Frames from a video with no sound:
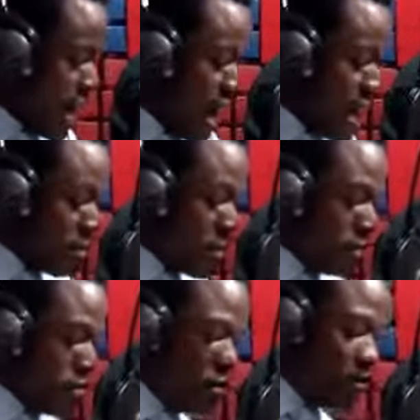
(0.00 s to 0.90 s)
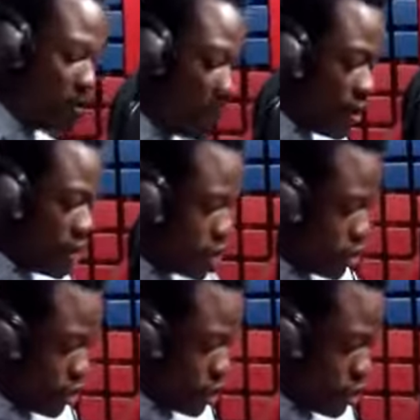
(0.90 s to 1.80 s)
I am confused on
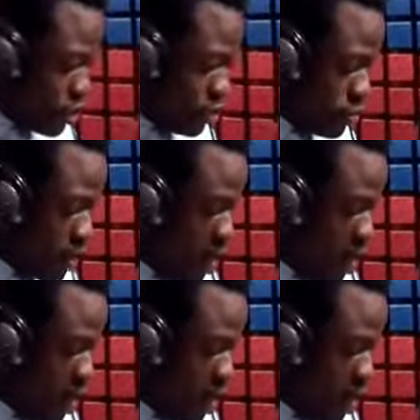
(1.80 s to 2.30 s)
this issue